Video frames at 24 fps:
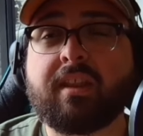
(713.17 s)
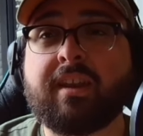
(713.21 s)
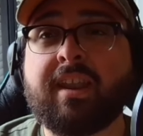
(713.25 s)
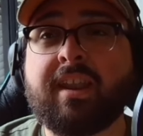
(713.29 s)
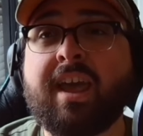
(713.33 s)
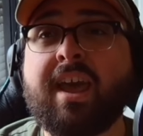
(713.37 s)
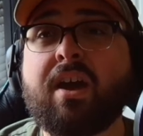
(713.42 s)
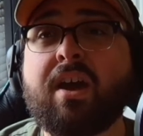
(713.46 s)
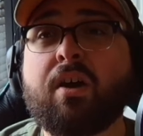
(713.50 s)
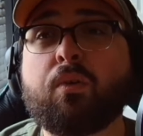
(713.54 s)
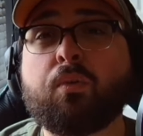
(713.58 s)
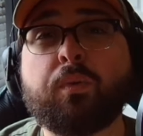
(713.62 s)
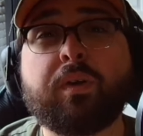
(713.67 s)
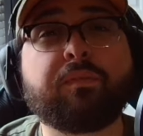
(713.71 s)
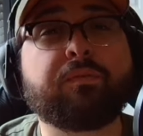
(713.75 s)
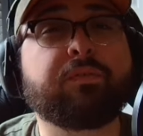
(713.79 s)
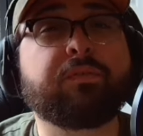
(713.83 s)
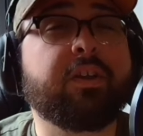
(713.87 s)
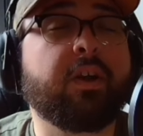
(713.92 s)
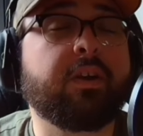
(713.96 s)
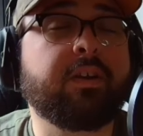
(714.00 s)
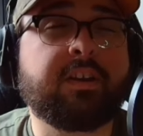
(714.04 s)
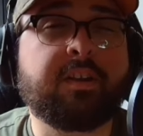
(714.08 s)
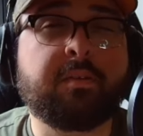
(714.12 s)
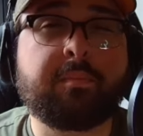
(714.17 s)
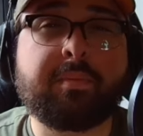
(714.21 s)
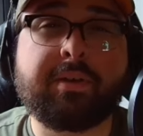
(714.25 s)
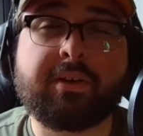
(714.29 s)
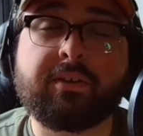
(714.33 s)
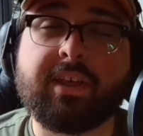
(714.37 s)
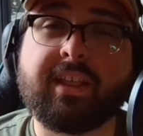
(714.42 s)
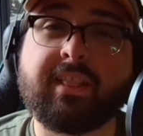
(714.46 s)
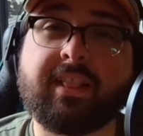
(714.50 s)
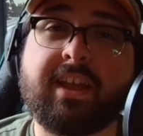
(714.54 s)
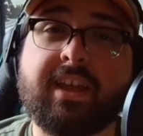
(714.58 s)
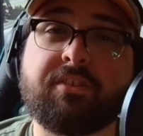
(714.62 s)
Now we've started to
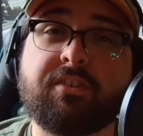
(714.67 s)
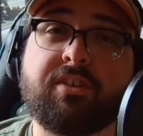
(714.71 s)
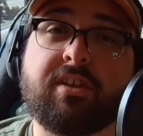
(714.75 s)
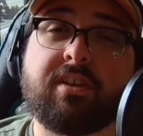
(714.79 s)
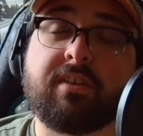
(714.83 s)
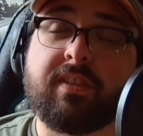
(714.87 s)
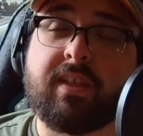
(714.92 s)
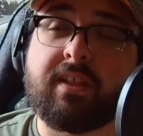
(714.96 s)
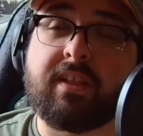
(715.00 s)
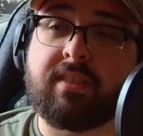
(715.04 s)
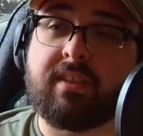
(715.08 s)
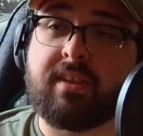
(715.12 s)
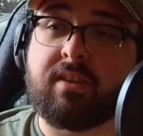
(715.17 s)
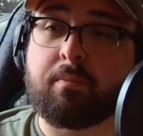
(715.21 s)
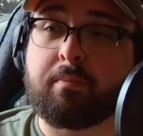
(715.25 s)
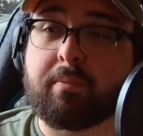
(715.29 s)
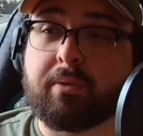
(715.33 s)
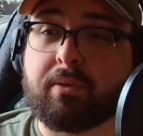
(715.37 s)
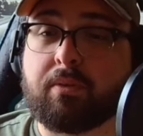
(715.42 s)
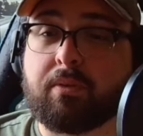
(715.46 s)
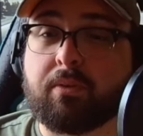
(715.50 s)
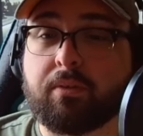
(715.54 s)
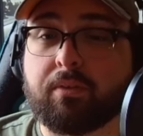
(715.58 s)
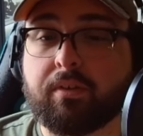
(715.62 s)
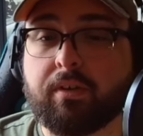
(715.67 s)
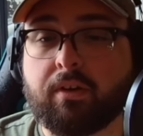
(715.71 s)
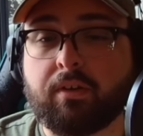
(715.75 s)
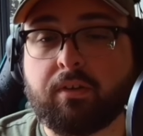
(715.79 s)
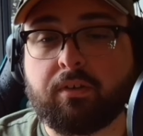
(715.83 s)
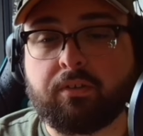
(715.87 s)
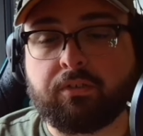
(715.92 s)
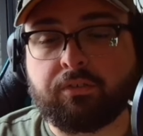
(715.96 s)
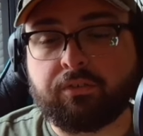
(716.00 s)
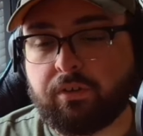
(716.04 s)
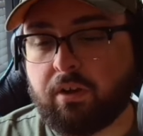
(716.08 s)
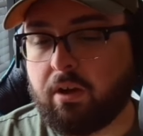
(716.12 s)
build a legend that these bulls
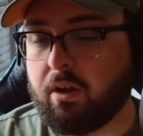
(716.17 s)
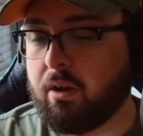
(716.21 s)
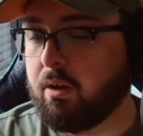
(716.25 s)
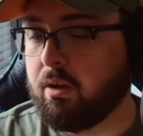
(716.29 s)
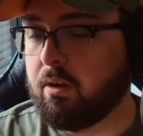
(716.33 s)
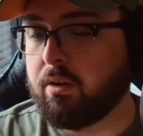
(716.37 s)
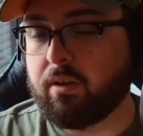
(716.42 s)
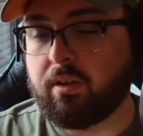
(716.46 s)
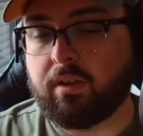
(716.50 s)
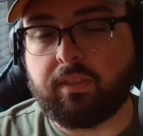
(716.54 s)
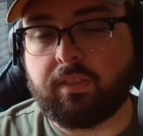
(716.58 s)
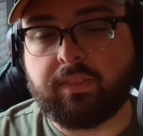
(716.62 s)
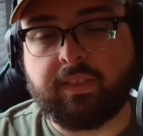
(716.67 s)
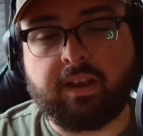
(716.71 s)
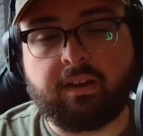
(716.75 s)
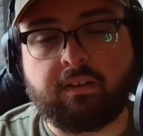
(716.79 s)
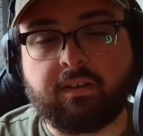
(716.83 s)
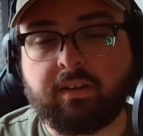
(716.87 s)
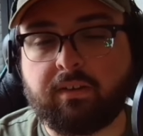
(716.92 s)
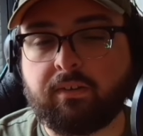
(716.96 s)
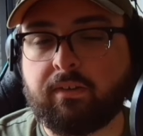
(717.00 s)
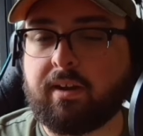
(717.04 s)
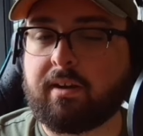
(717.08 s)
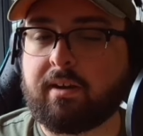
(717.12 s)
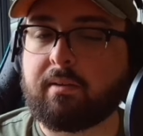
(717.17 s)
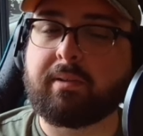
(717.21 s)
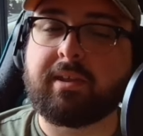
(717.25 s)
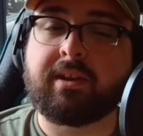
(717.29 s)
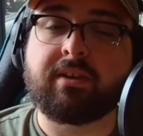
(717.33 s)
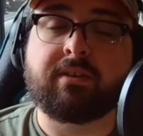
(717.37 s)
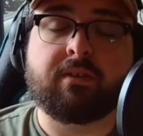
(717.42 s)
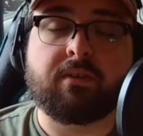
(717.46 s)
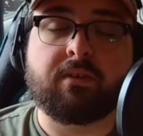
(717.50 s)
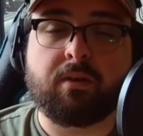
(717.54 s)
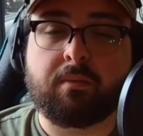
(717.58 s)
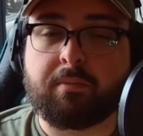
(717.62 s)
are strong, they are
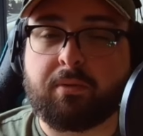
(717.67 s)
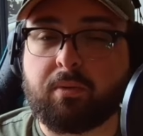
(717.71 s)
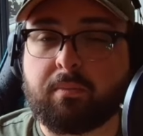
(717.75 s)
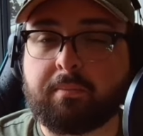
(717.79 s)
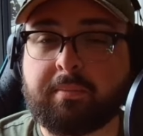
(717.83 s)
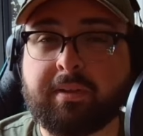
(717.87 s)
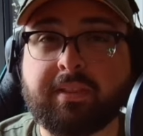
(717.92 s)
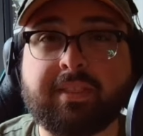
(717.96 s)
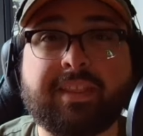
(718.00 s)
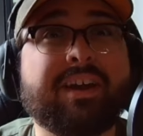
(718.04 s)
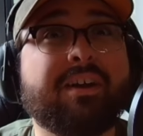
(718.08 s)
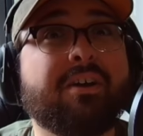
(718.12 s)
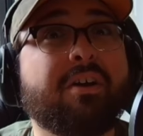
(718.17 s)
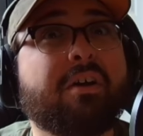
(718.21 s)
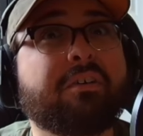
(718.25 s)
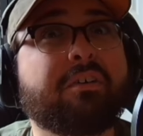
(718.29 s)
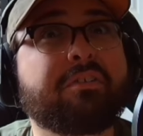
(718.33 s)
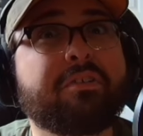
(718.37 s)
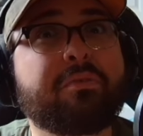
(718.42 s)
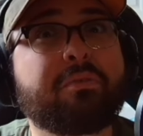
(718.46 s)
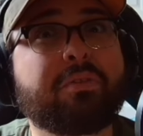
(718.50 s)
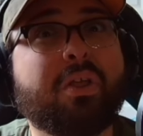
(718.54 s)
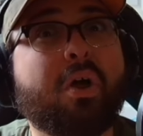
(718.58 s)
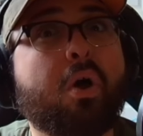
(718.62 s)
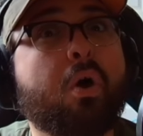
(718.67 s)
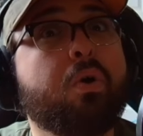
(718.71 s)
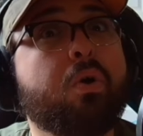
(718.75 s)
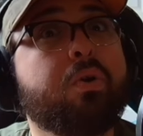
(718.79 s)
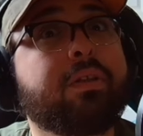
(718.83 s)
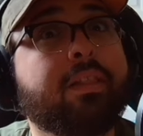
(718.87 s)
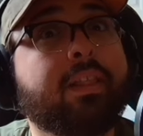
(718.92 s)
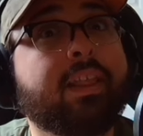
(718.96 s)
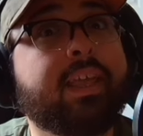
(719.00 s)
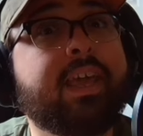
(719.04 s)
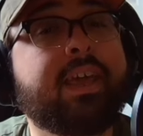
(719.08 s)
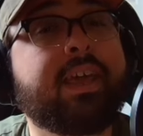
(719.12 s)
incredibly durable, but they are also
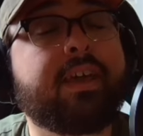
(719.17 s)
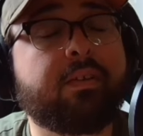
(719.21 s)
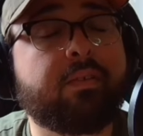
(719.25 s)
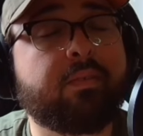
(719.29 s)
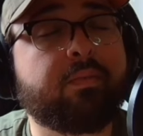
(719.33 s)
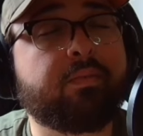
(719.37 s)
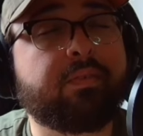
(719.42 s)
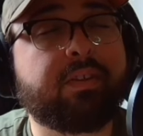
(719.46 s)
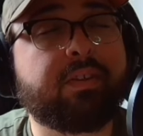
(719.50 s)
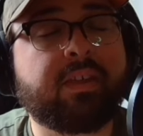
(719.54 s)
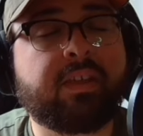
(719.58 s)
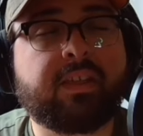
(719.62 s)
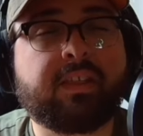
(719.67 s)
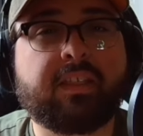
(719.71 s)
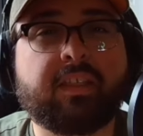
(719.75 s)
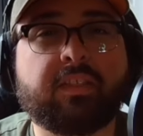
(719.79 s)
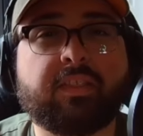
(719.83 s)
long-lived.